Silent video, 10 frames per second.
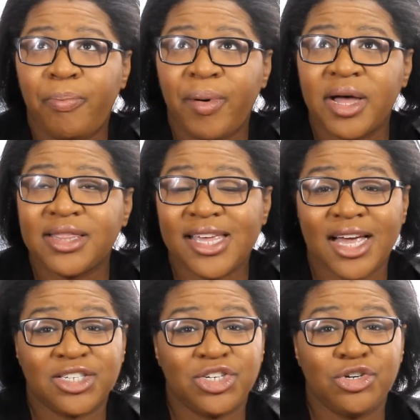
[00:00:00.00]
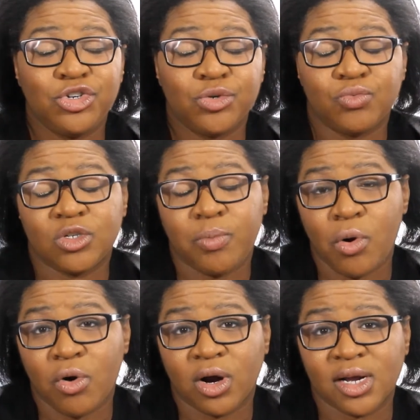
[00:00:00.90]
but the execution was
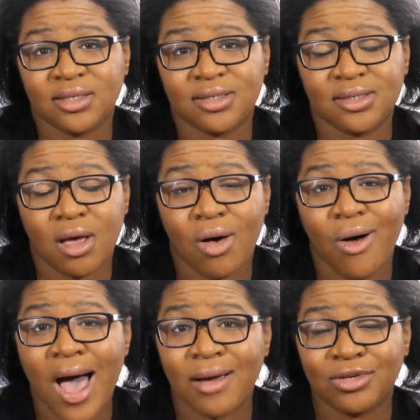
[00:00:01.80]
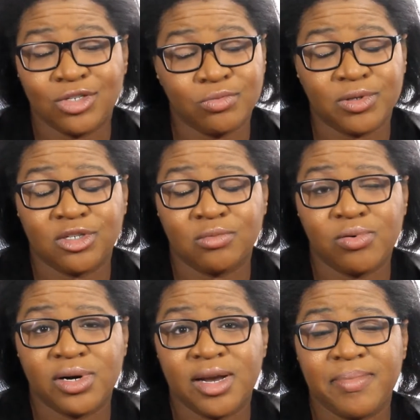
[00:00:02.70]
poor. And so I was super
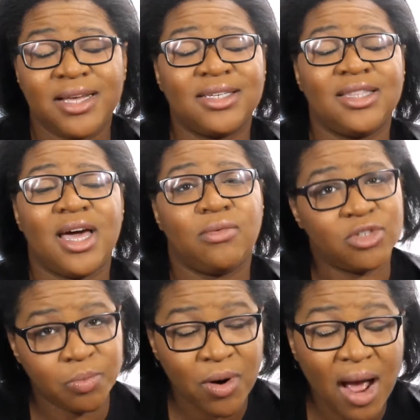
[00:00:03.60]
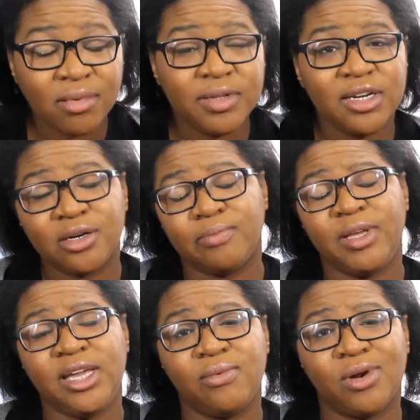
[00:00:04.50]
disappointed because I thought it was probably going to
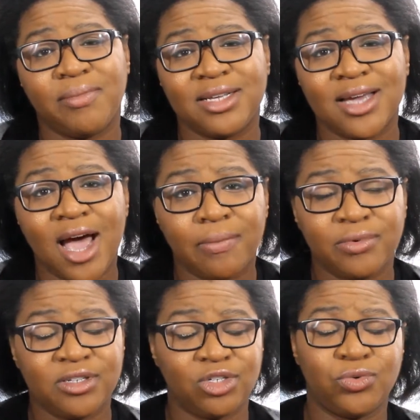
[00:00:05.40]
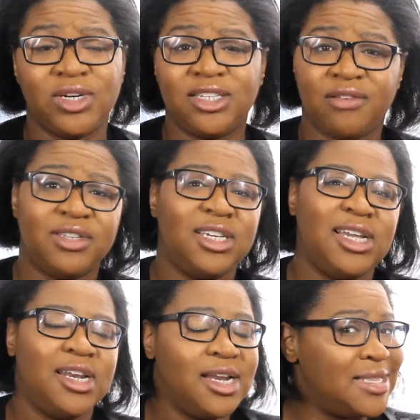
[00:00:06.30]
be one of my top reads of
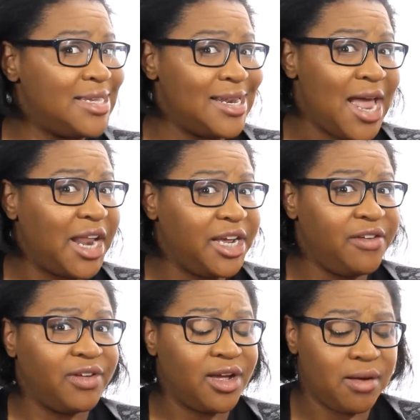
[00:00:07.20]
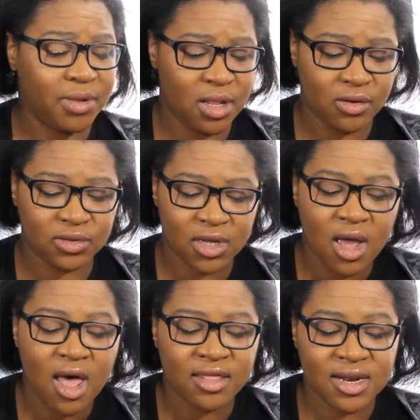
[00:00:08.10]
2017, and it did not even come close.
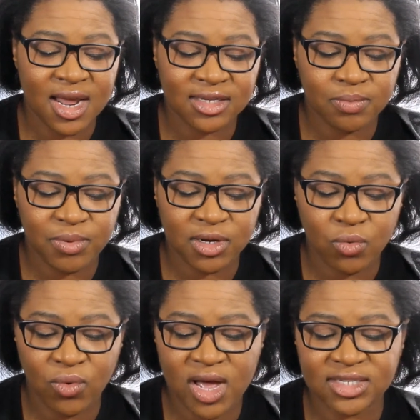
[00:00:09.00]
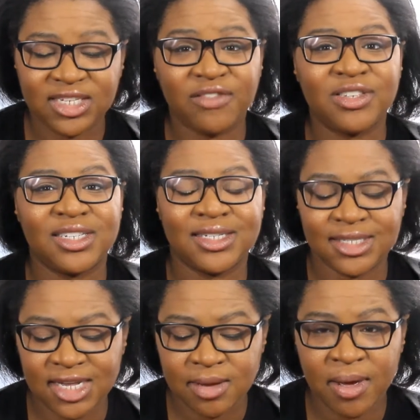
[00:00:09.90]
The next book was Given to the
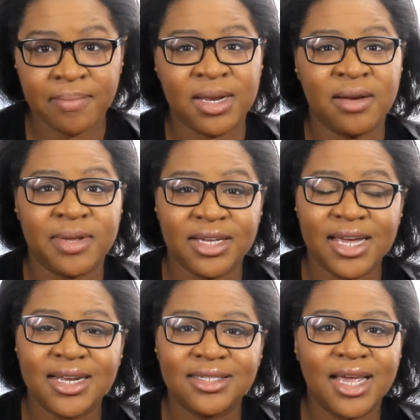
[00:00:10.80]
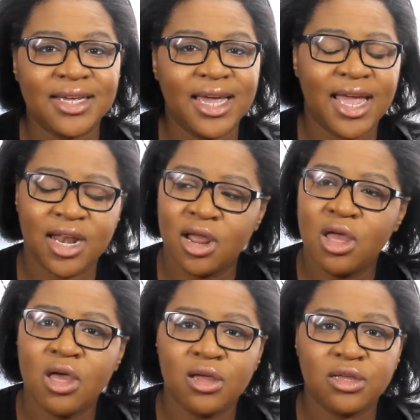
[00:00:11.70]
Sea by Mindy McGinnis. Again,
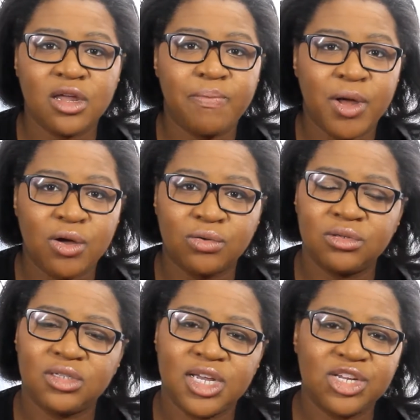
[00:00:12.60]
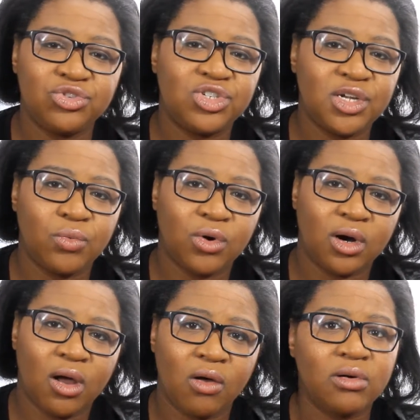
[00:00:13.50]
good bones, interesting
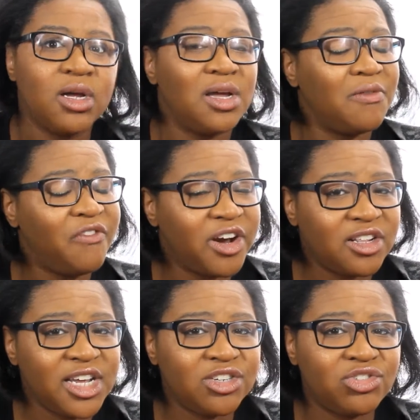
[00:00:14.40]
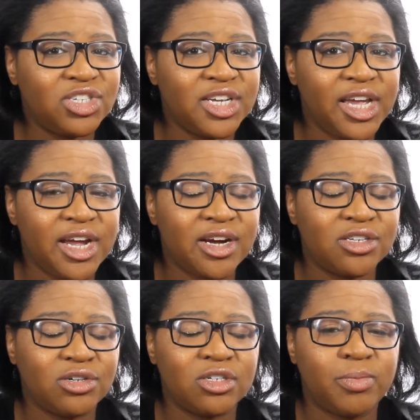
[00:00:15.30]
world, fairly interesting
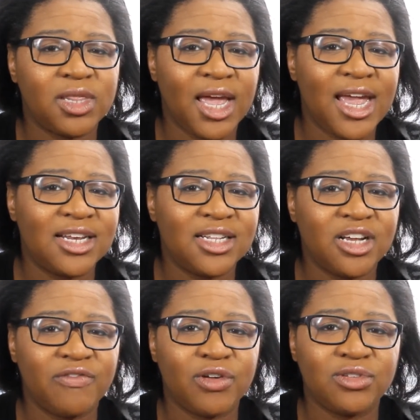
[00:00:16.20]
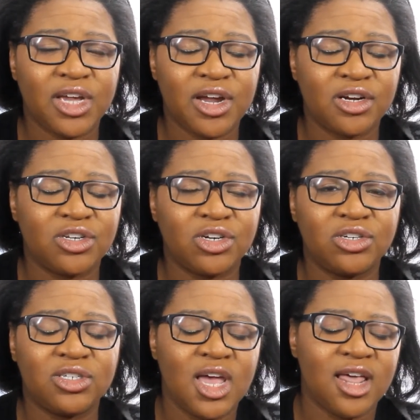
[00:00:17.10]
characters, but the handling of those
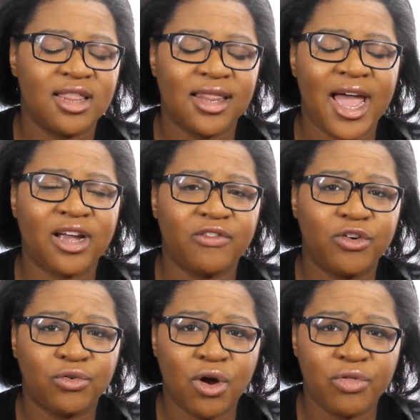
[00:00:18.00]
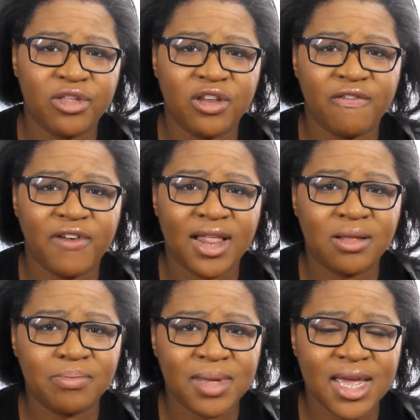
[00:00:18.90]
characters, the lack of growth and
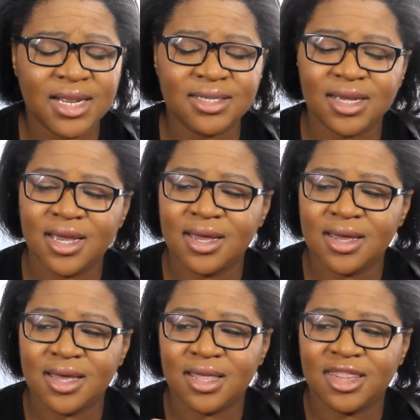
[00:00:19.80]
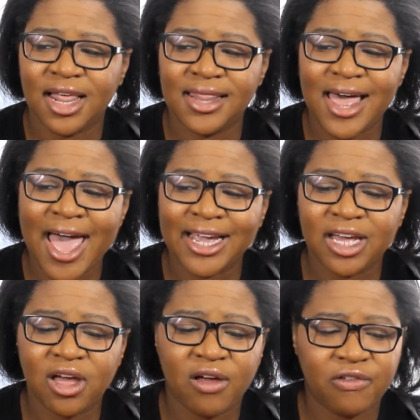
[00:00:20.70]
development, the lack
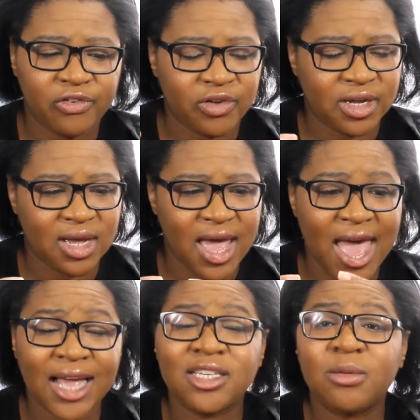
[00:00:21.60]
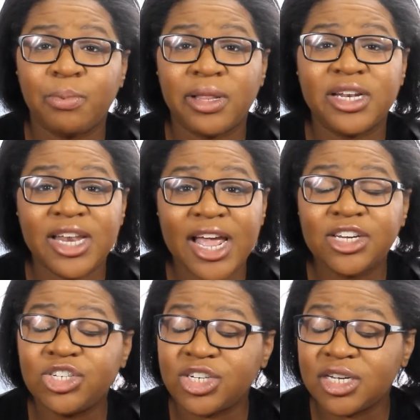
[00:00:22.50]
of
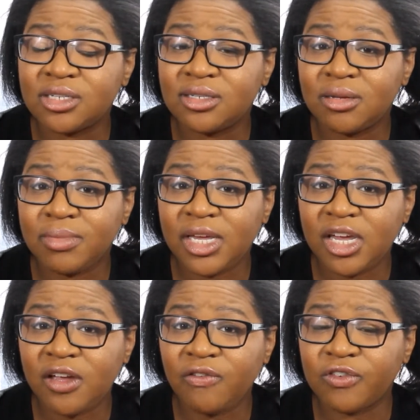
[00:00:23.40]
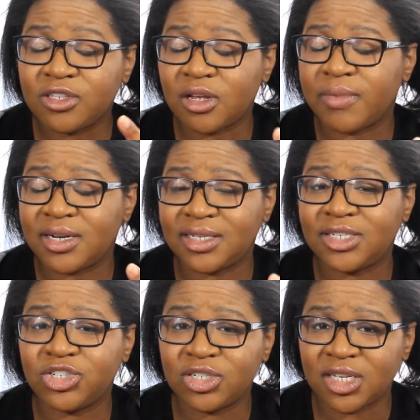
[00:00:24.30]
explanation to me for some of the
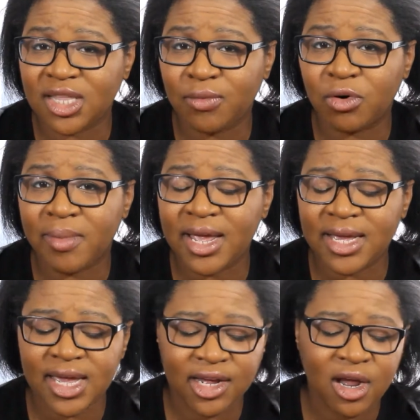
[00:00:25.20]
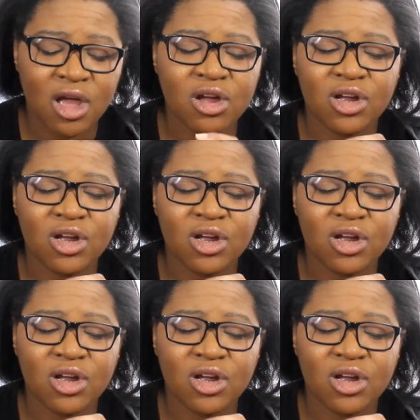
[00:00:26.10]
decisions that they were making